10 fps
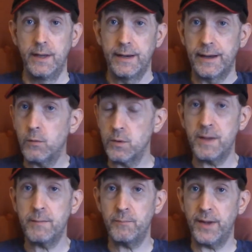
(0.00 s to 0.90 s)
Now
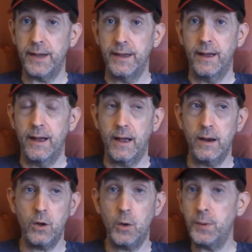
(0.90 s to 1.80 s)
remember, a
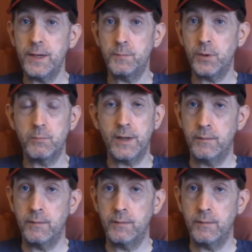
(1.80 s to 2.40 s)
lot of people